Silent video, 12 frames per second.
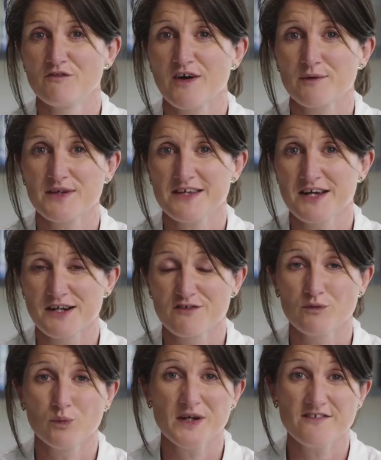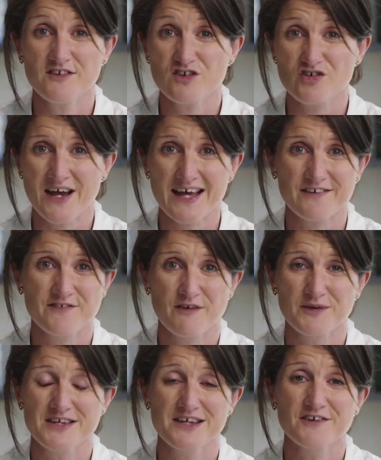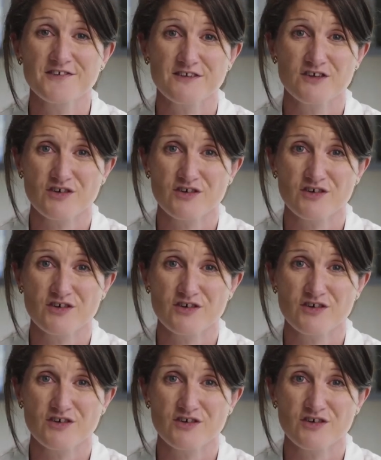very kind of windy tracks, very gusty